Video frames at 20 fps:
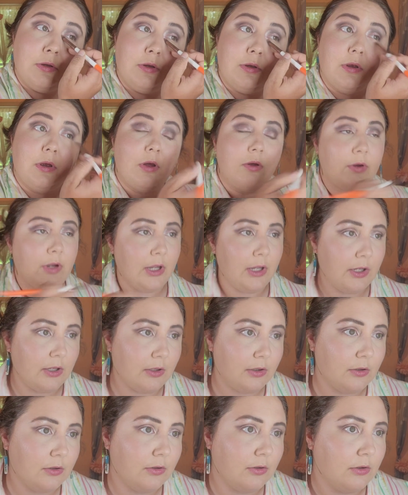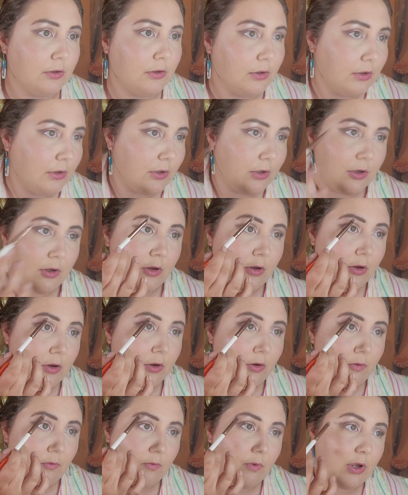Okay.
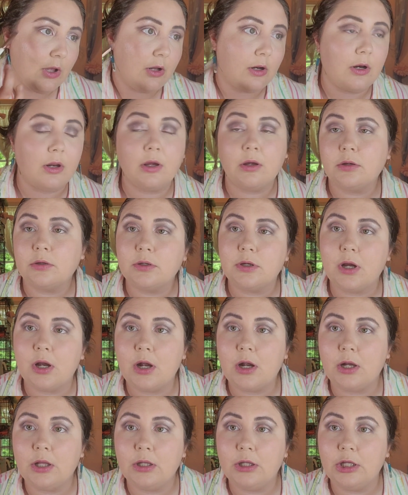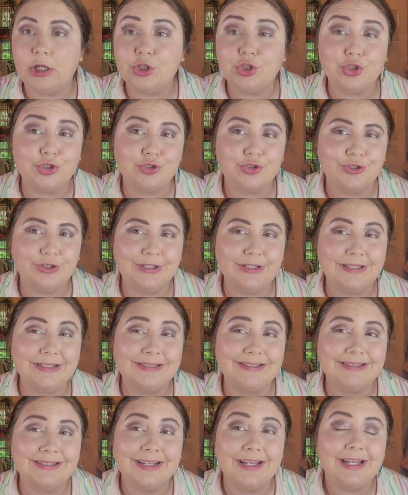Wow. Glittery.
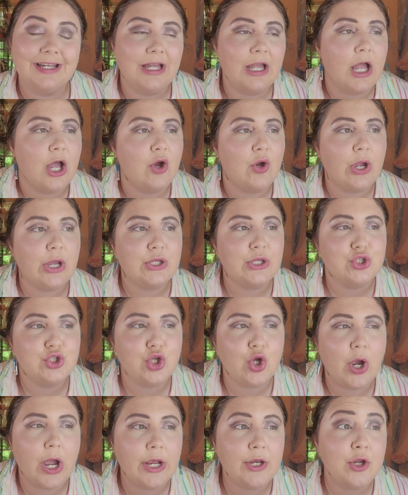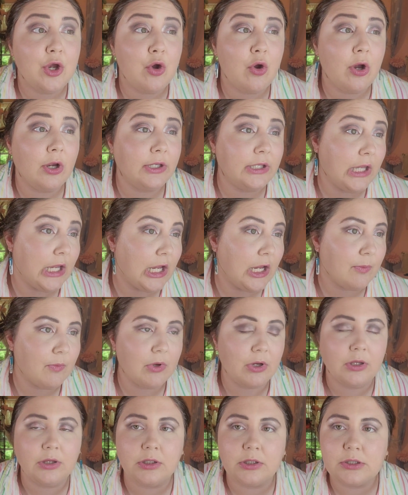Okay, so I know on camera
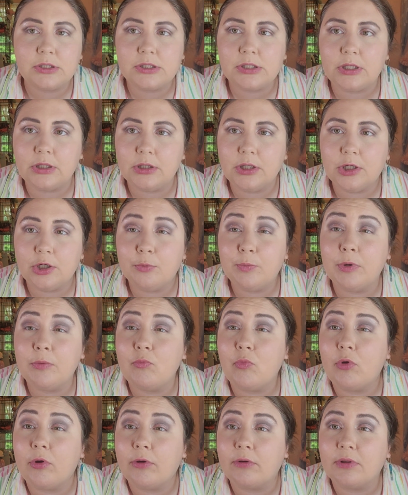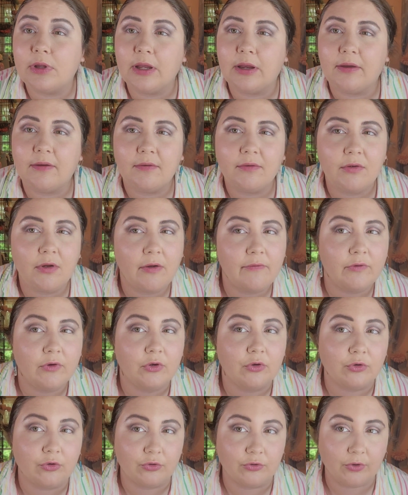it looks a little bit more like of a
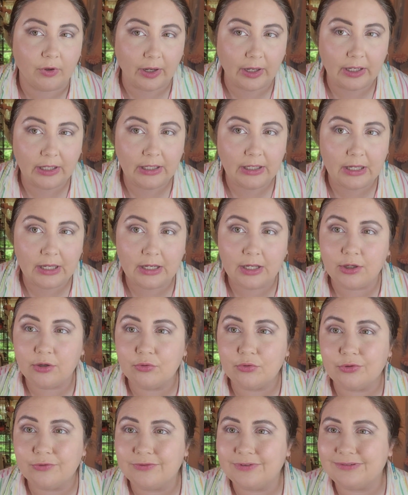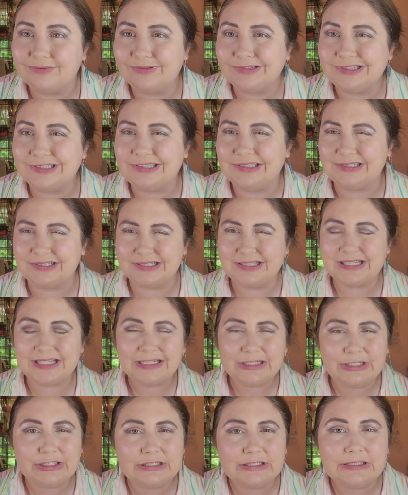gray, and I don't know if it really looks like
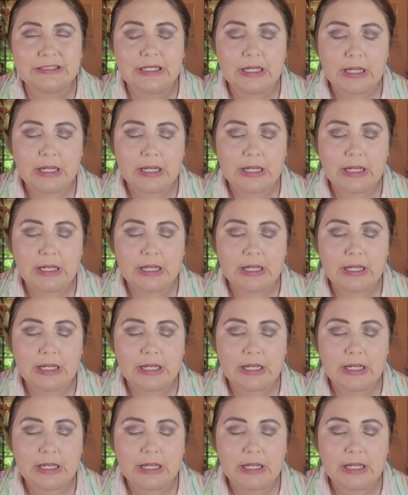it,